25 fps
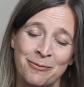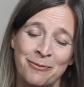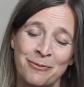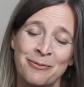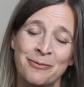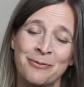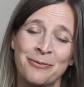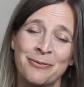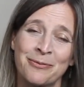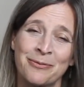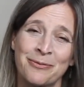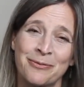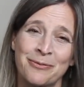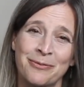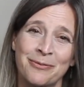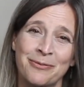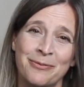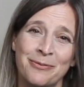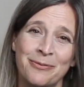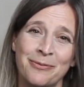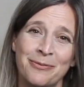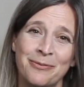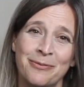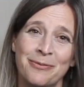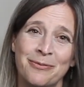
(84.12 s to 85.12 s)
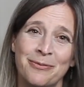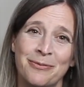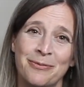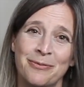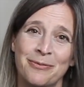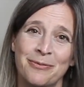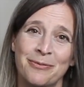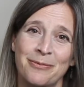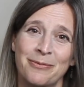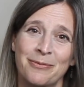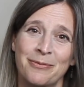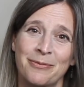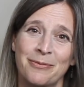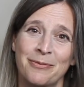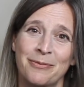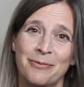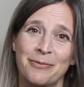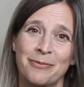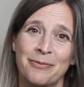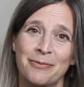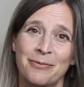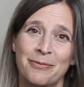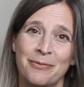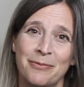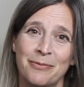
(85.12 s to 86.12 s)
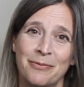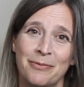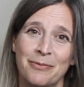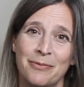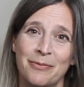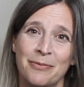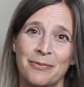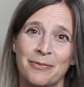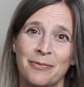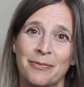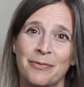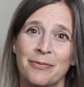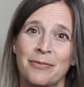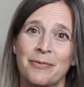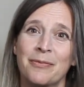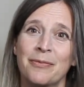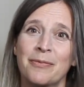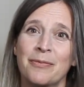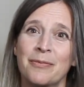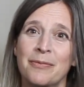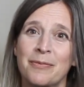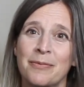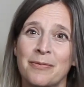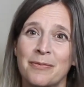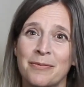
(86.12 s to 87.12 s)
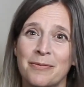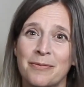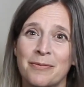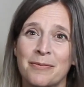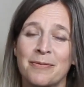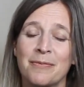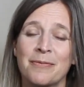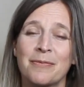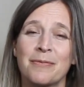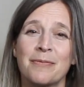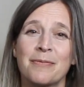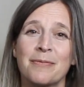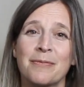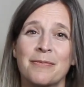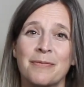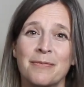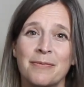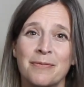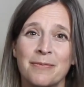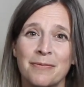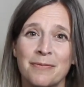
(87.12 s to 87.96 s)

This person isn't speaking.